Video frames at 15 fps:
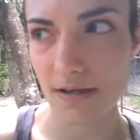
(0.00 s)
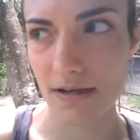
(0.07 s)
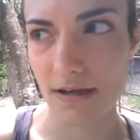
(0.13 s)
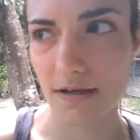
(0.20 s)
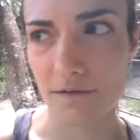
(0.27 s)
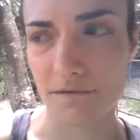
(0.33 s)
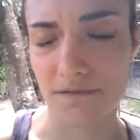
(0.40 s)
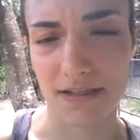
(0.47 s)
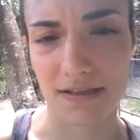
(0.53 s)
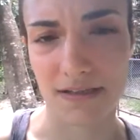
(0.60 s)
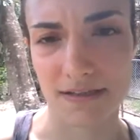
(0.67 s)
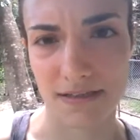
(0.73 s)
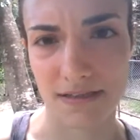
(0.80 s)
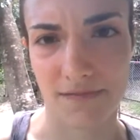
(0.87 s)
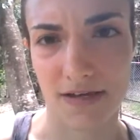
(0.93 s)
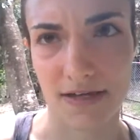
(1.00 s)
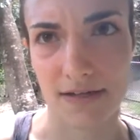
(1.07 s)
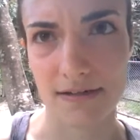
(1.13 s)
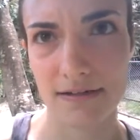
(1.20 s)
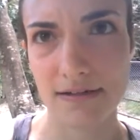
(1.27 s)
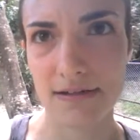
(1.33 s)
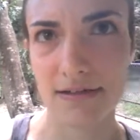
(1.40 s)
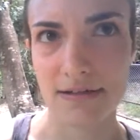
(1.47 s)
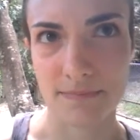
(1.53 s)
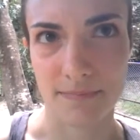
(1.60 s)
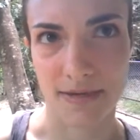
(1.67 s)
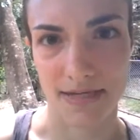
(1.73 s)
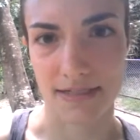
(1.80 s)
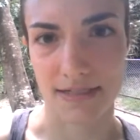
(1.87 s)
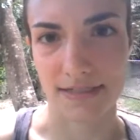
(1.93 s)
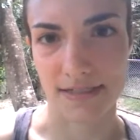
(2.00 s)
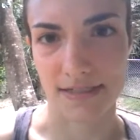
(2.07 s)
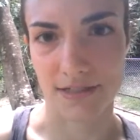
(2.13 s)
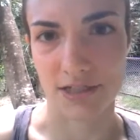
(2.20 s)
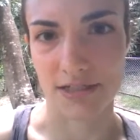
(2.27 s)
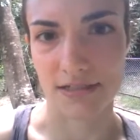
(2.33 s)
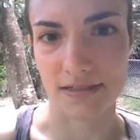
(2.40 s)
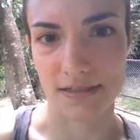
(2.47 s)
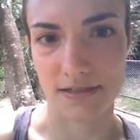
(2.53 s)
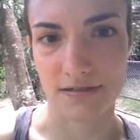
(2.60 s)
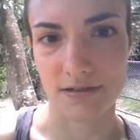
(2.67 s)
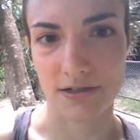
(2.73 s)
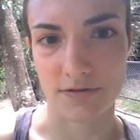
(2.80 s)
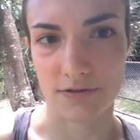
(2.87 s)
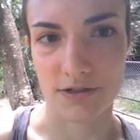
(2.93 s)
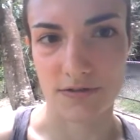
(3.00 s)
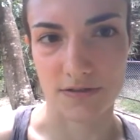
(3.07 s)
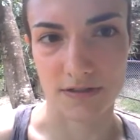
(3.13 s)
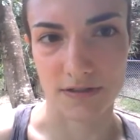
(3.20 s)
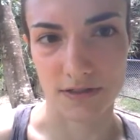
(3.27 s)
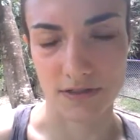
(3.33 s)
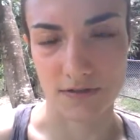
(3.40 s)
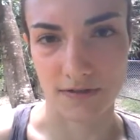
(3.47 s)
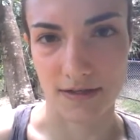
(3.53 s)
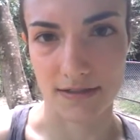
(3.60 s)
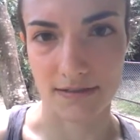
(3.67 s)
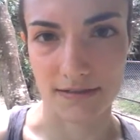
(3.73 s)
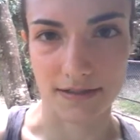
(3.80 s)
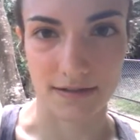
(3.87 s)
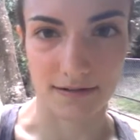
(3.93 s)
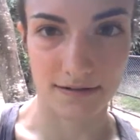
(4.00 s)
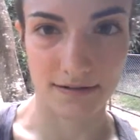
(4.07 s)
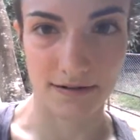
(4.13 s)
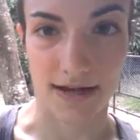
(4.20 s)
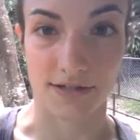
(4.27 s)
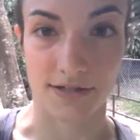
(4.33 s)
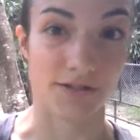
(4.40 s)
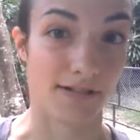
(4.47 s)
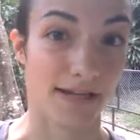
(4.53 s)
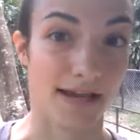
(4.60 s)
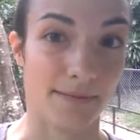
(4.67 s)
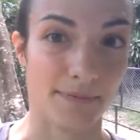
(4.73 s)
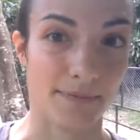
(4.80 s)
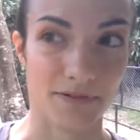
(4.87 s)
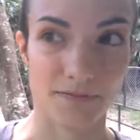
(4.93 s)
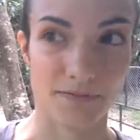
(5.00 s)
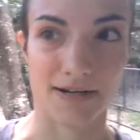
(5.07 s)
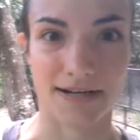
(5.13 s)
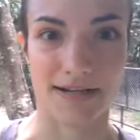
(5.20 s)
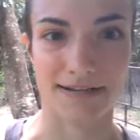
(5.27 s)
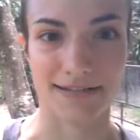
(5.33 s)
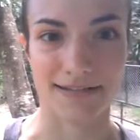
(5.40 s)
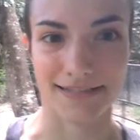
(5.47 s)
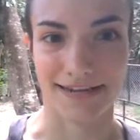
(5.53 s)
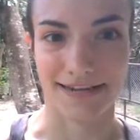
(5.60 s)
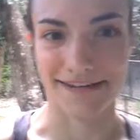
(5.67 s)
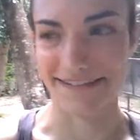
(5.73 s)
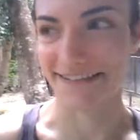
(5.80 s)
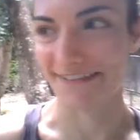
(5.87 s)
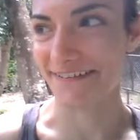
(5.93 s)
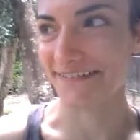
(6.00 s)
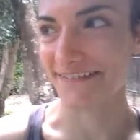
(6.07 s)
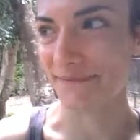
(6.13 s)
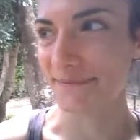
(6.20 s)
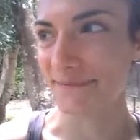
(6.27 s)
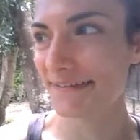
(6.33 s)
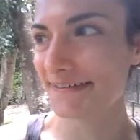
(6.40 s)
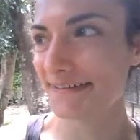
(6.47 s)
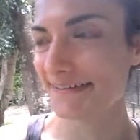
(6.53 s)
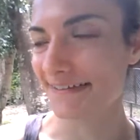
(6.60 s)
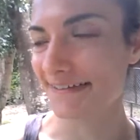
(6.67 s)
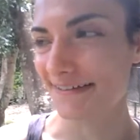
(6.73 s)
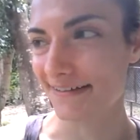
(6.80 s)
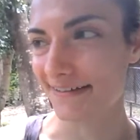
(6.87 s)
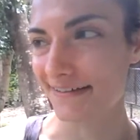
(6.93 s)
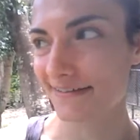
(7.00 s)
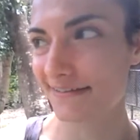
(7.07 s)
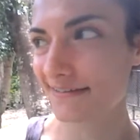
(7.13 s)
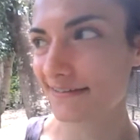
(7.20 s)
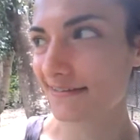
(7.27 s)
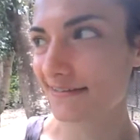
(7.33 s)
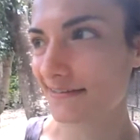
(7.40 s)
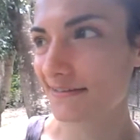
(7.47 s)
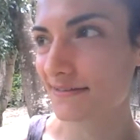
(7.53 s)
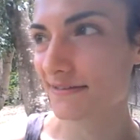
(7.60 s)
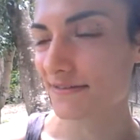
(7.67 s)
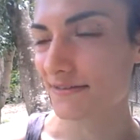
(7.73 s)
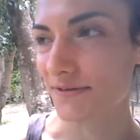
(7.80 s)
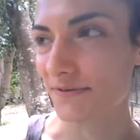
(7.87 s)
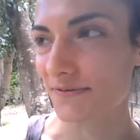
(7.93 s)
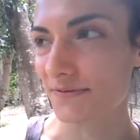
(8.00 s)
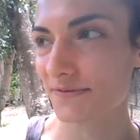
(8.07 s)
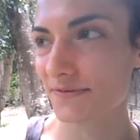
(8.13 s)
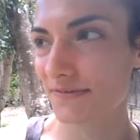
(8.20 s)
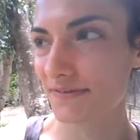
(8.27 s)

I could feel in this fight making decisions and, you know, choosing to do things that actually happened when I had decided to do them. So